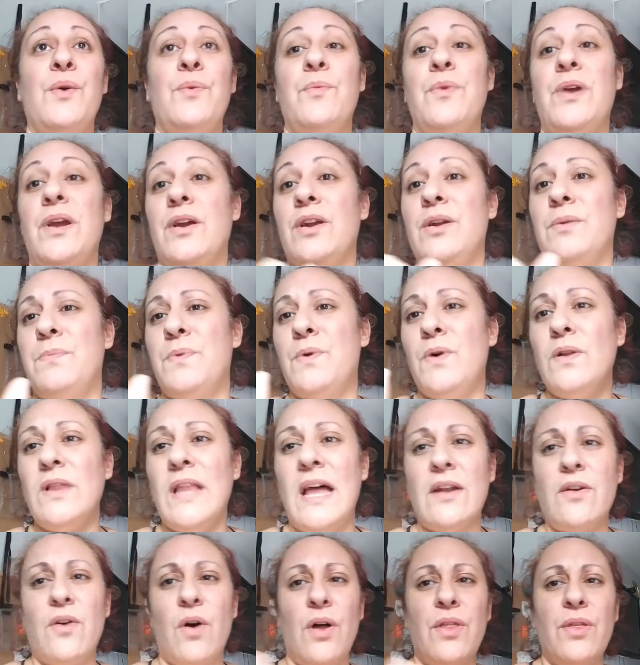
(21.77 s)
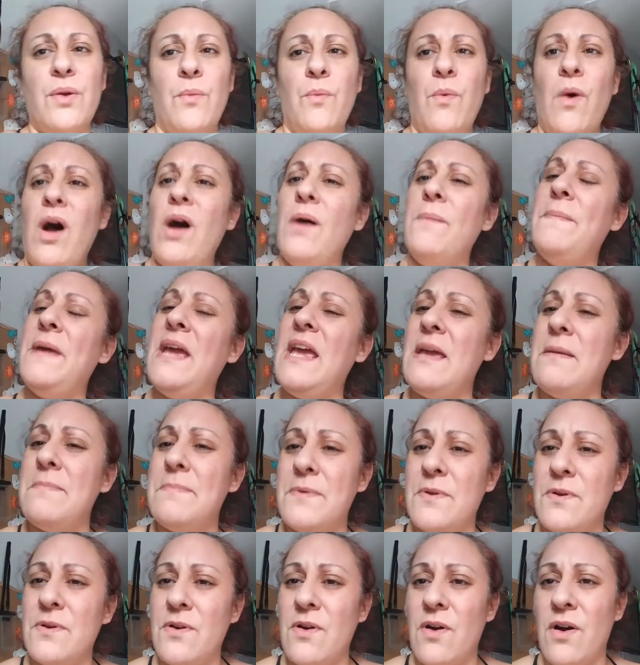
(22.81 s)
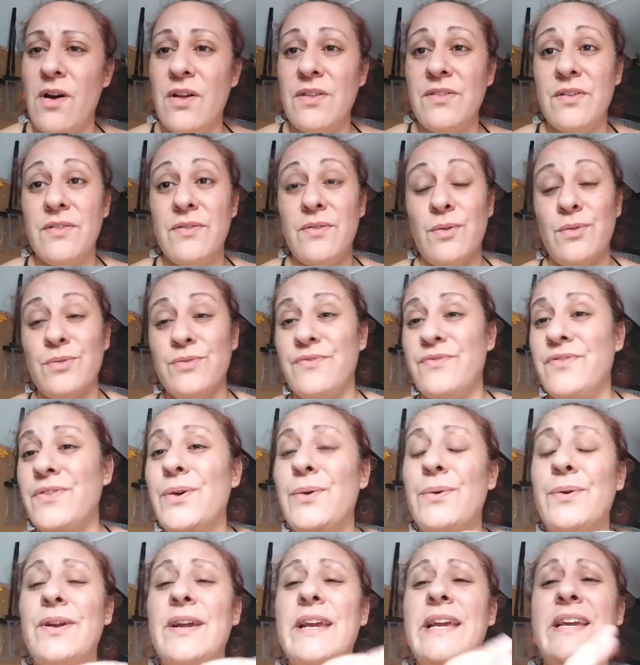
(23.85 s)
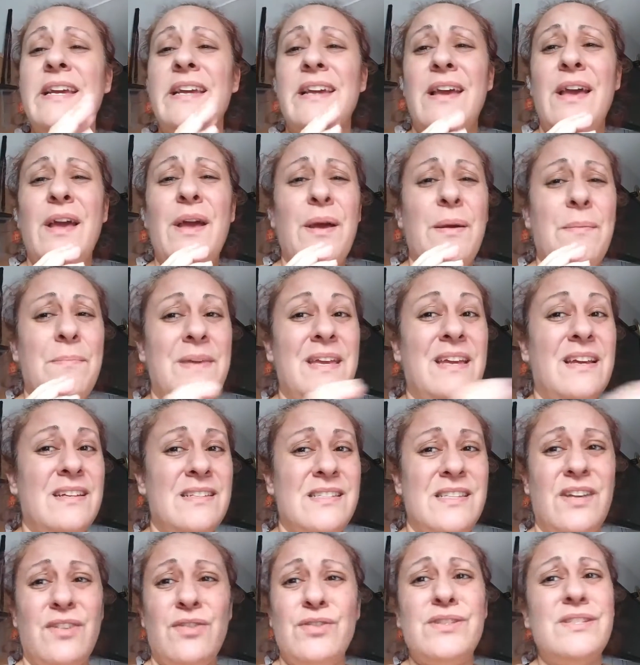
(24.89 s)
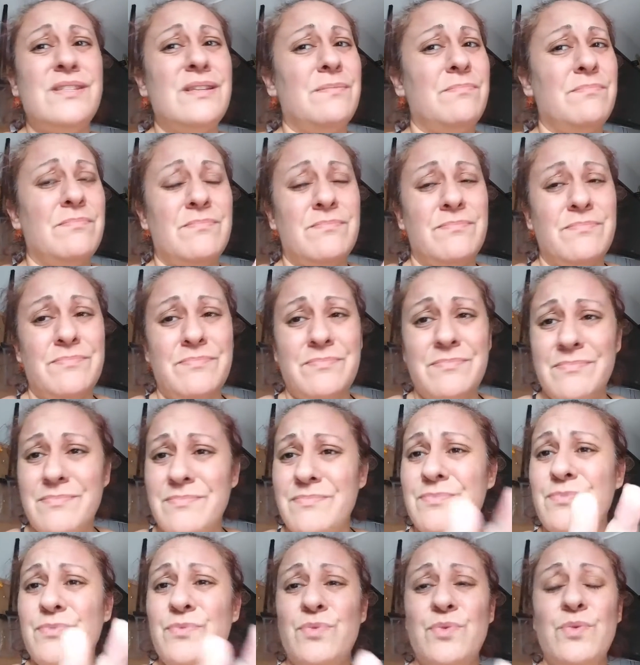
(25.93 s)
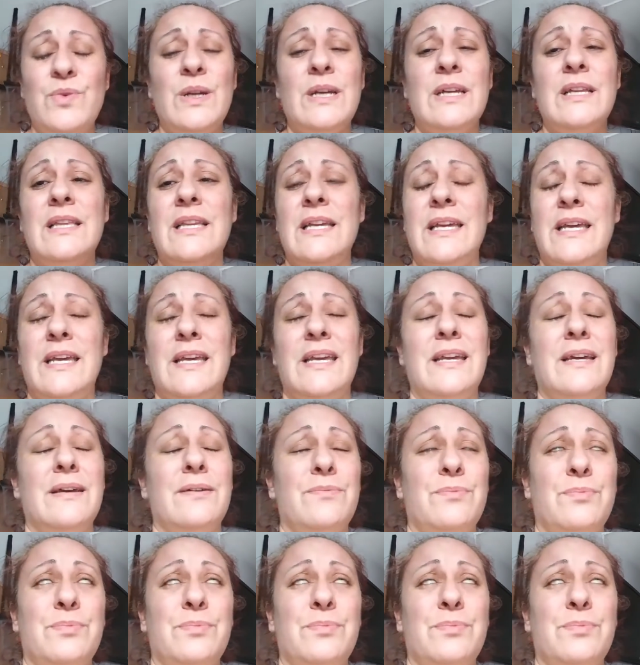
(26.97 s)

We're going to pull out all the wallpaper, all the old flooring, because there is some really